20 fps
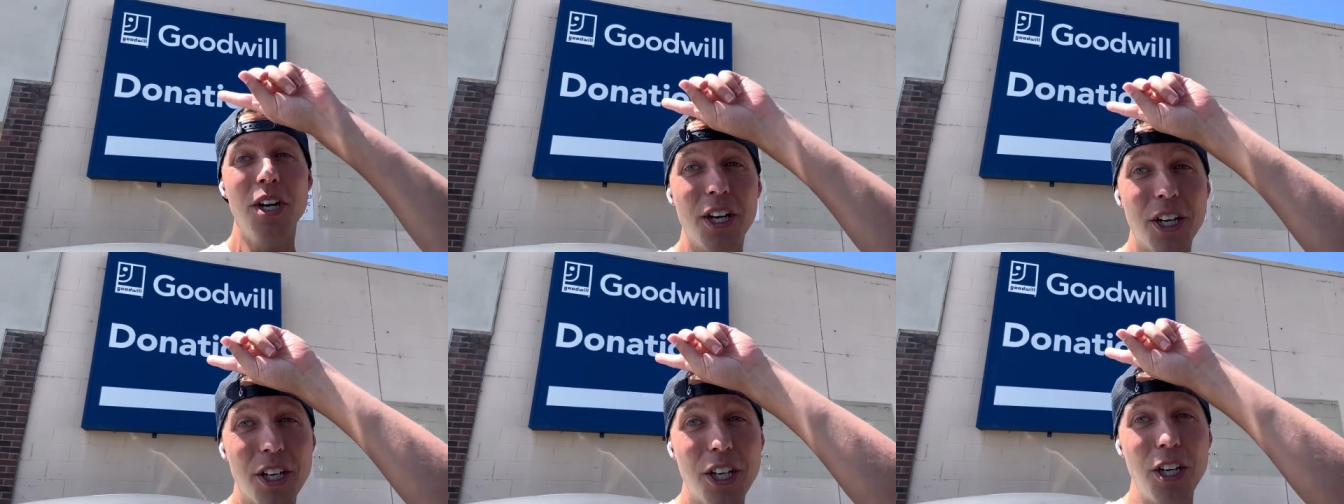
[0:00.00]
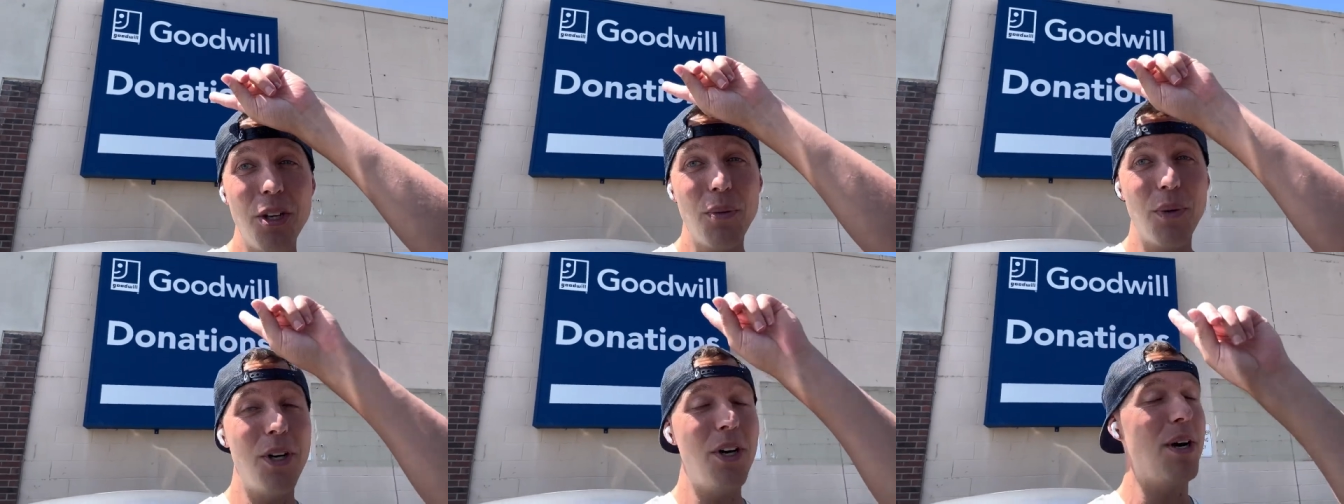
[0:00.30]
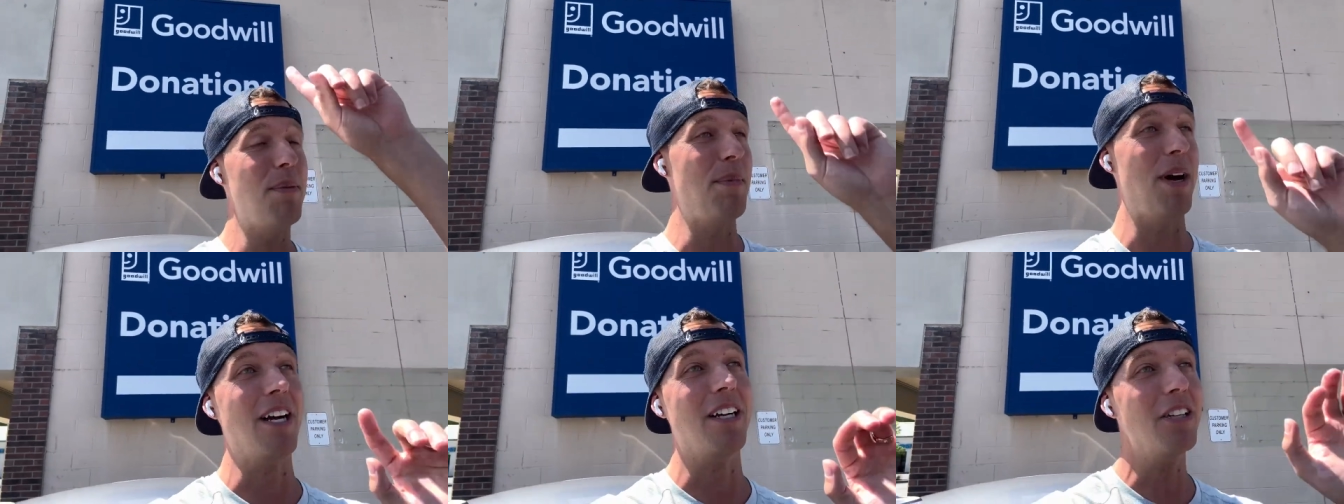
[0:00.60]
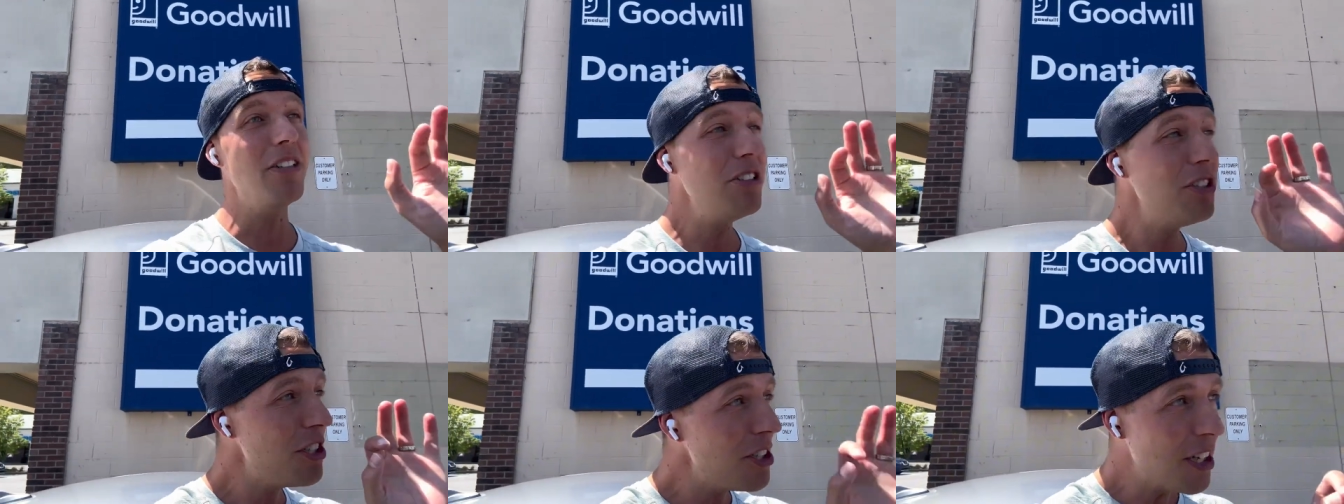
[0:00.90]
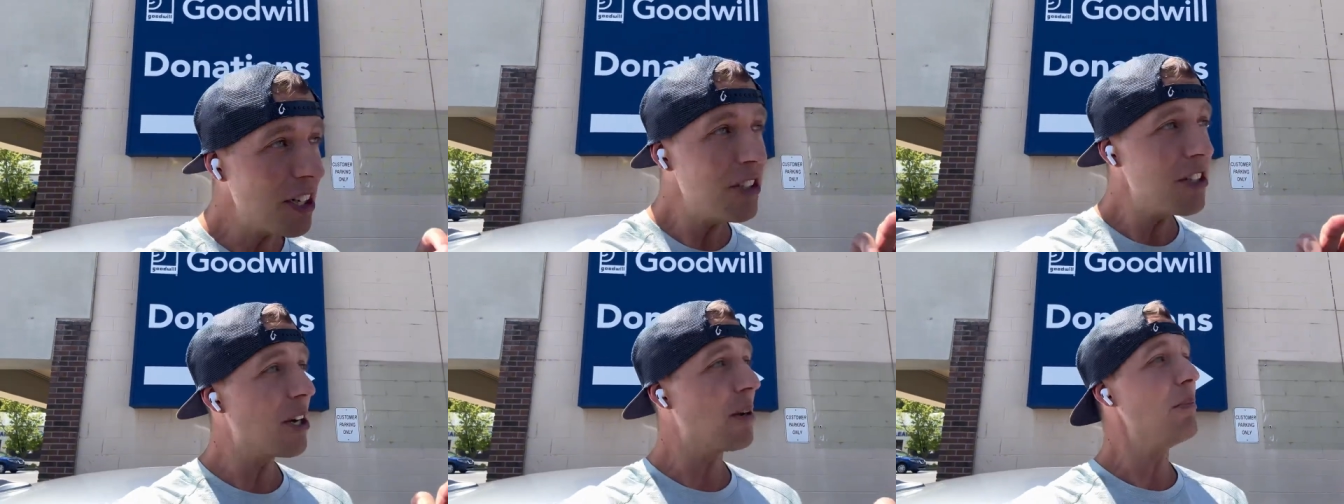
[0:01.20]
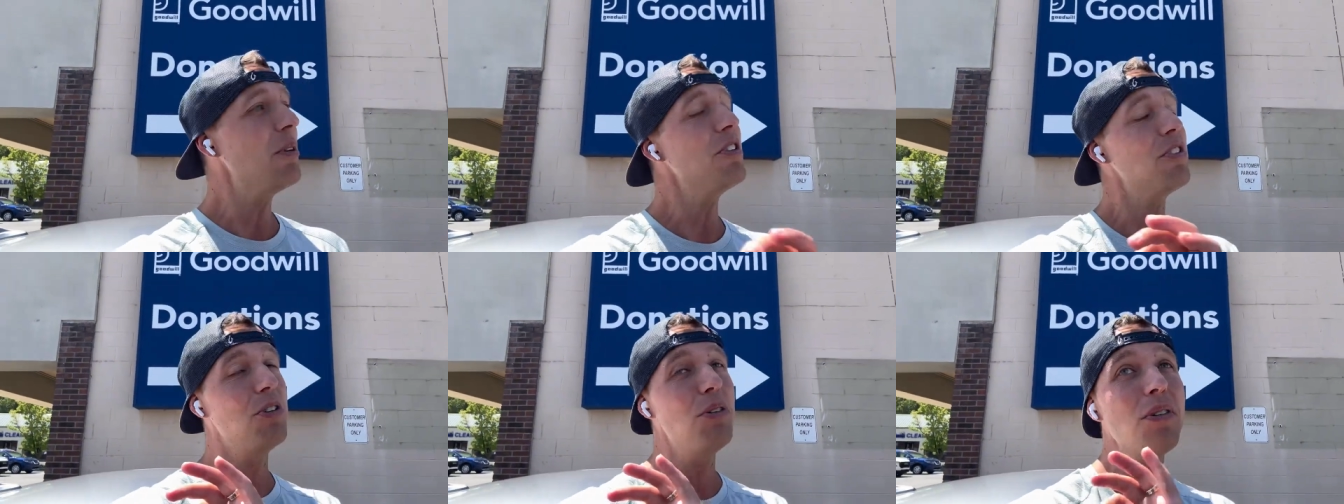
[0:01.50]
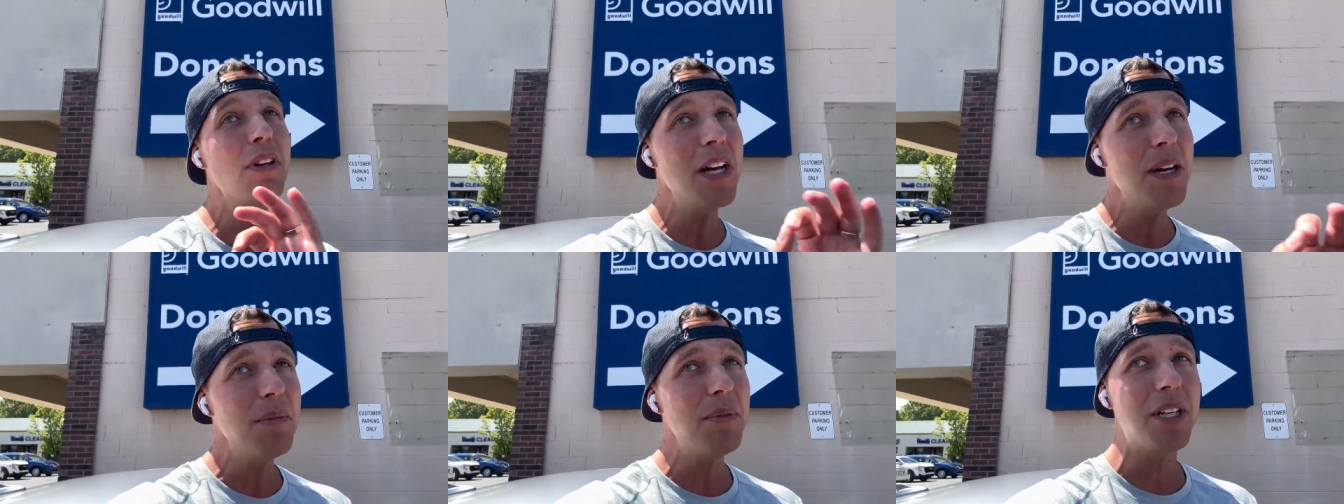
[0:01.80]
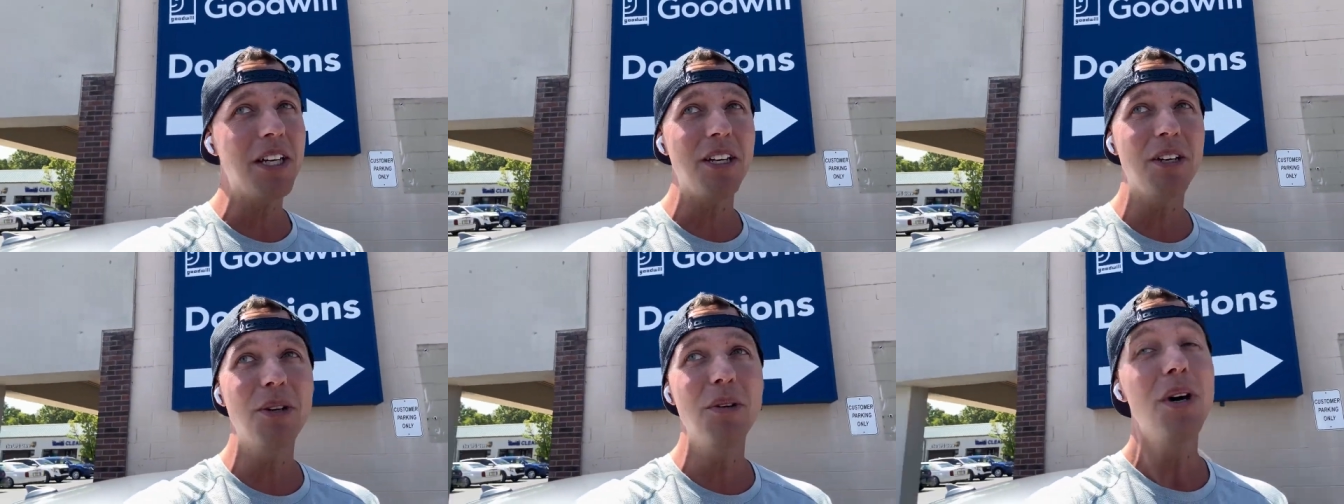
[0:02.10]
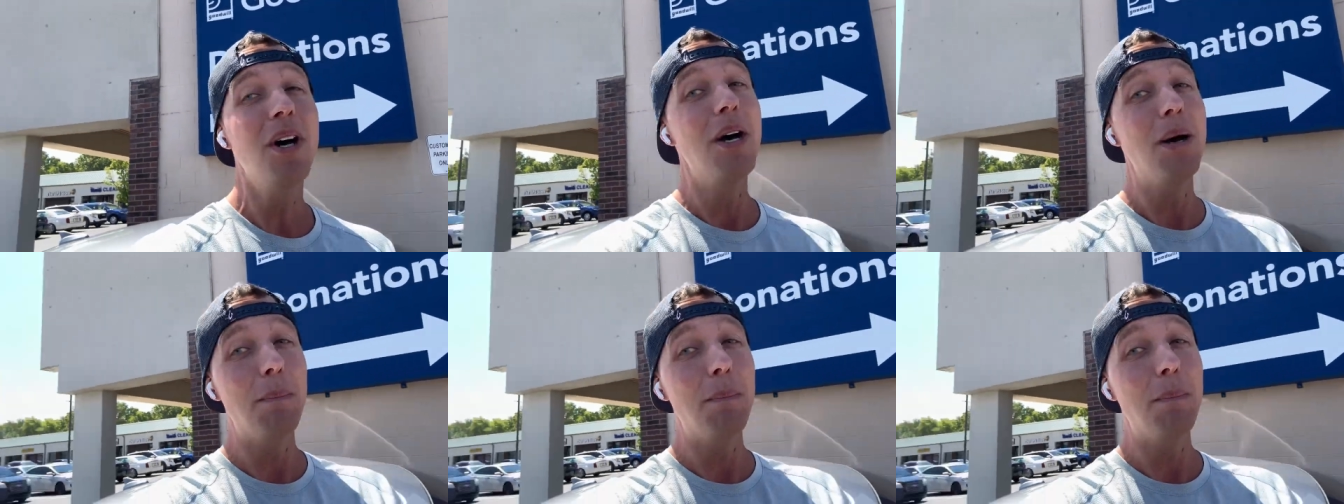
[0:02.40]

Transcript: Goodwill, I'm not going to cheat on you. I'm going to still come to you.